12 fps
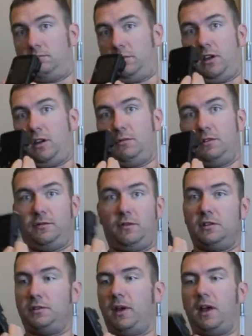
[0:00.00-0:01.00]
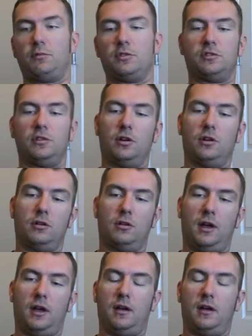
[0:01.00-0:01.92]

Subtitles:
camera as far as cameras go.